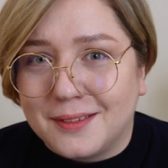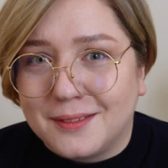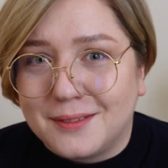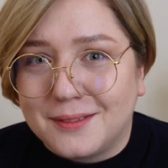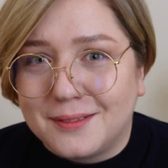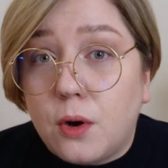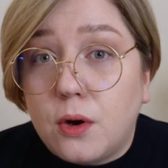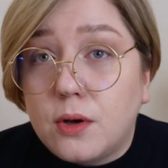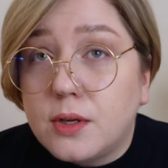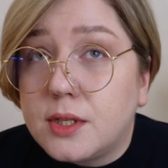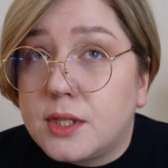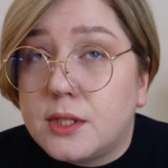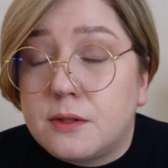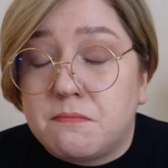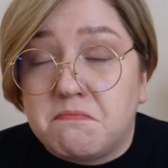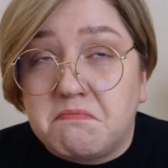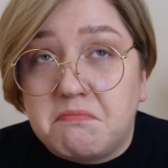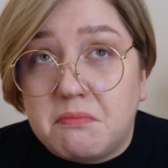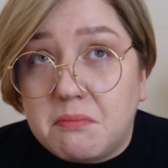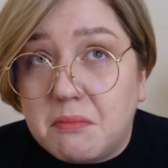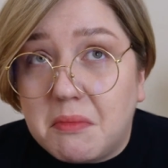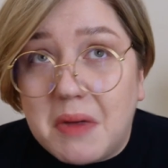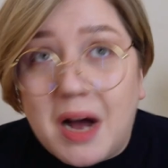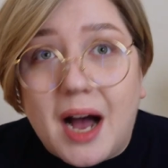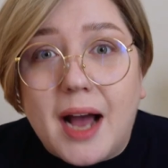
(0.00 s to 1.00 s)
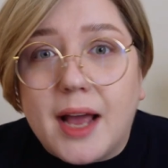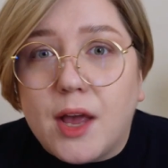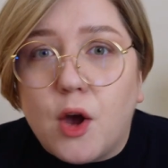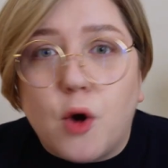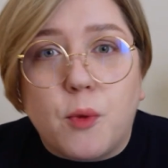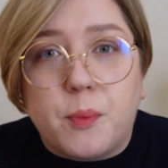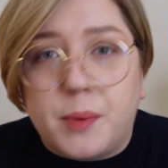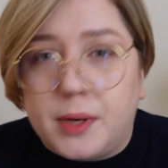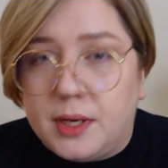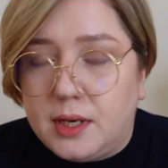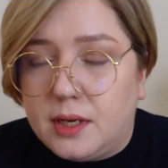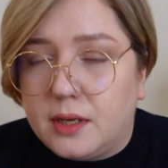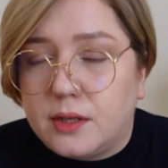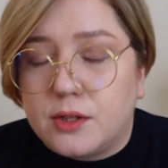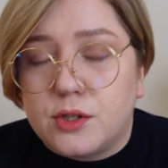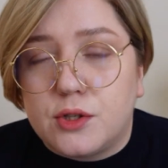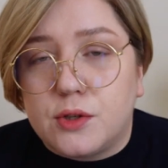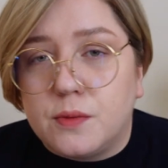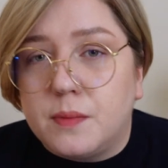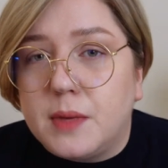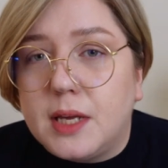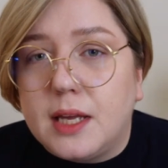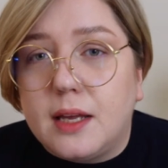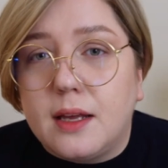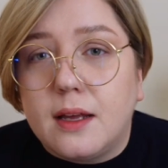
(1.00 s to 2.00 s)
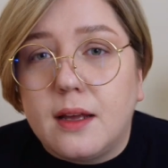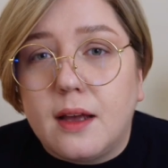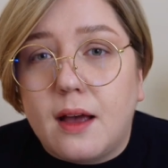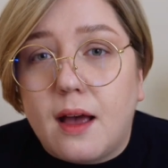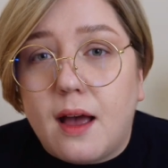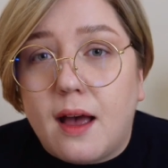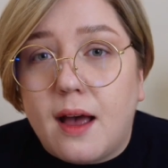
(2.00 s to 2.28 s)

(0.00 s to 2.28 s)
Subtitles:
It was eye-opening to me,